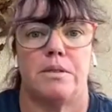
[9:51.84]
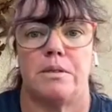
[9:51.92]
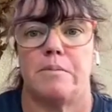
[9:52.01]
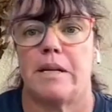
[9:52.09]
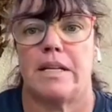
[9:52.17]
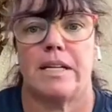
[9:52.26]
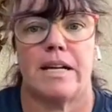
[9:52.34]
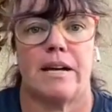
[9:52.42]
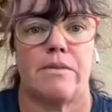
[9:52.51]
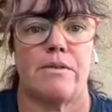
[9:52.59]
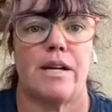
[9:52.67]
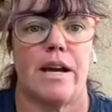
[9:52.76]
Spending an
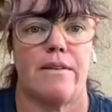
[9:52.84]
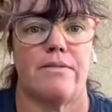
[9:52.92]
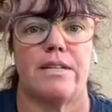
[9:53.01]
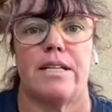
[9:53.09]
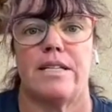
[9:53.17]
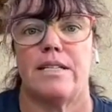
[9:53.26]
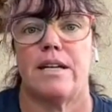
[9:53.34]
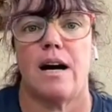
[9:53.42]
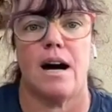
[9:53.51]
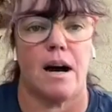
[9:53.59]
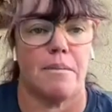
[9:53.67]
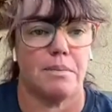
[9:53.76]
hour and a half a day
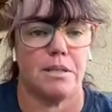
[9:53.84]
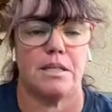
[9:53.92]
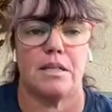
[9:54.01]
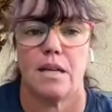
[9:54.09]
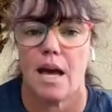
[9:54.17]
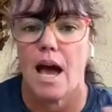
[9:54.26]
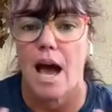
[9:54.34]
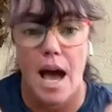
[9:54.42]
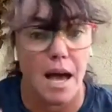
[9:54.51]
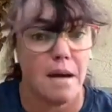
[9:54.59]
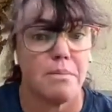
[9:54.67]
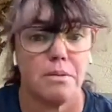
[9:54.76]
tops,
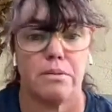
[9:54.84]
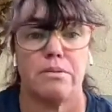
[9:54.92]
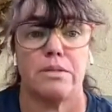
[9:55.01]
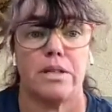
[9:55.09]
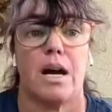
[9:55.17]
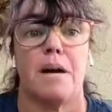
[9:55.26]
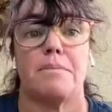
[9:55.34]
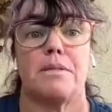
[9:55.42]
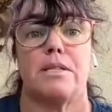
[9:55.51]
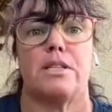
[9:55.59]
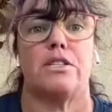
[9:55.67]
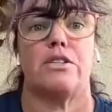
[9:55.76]
absolute
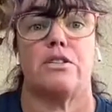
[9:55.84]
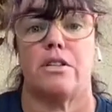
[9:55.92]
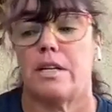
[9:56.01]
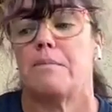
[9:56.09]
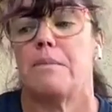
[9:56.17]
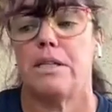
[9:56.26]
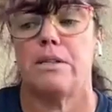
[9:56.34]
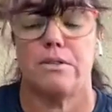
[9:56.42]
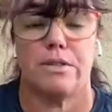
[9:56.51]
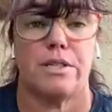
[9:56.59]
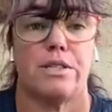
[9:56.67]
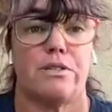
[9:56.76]
tops, unless you're like me
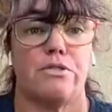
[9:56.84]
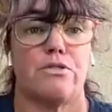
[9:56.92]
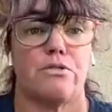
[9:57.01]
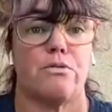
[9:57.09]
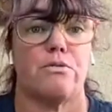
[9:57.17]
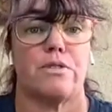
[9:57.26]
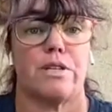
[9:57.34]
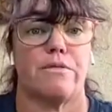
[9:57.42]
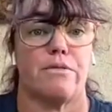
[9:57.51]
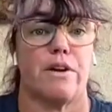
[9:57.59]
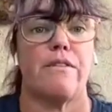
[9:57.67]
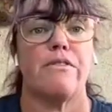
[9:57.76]
who sits here and scrolls like
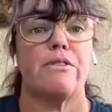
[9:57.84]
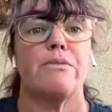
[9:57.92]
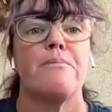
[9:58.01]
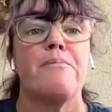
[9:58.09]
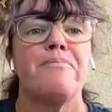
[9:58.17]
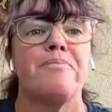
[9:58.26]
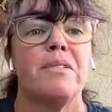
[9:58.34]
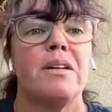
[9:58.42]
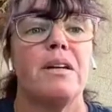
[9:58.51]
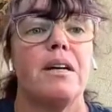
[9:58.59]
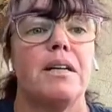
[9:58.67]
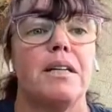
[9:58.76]
forever
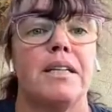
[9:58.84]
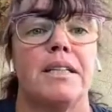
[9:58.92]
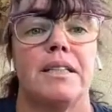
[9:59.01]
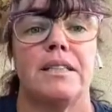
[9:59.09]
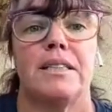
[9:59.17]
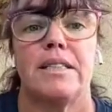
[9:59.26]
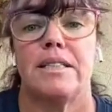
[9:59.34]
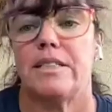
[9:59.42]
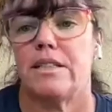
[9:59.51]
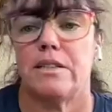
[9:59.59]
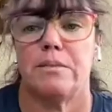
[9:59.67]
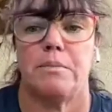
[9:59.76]
and sits
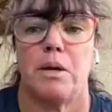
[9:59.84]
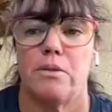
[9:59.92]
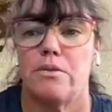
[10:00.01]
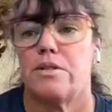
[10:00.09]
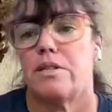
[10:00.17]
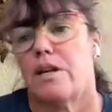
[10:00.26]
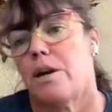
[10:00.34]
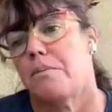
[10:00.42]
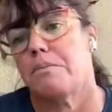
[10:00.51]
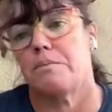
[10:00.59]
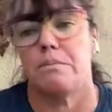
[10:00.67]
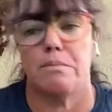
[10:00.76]
there and posts and
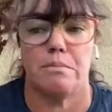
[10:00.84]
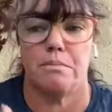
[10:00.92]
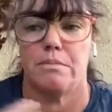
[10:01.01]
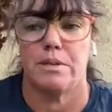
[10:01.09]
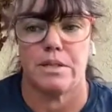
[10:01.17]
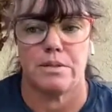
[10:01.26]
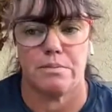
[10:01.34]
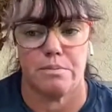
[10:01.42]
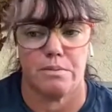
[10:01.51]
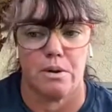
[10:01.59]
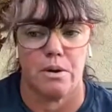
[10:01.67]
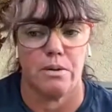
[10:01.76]
helps, does
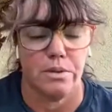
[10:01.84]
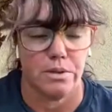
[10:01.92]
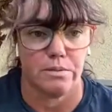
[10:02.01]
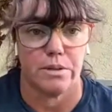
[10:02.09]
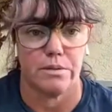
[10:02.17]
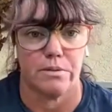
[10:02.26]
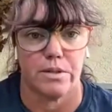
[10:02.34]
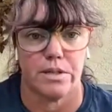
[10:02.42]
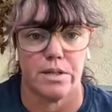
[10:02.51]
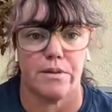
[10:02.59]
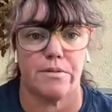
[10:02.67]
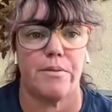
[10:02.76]
all this wonderful
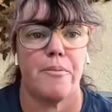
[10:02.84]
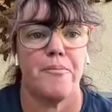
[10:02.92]
stuff.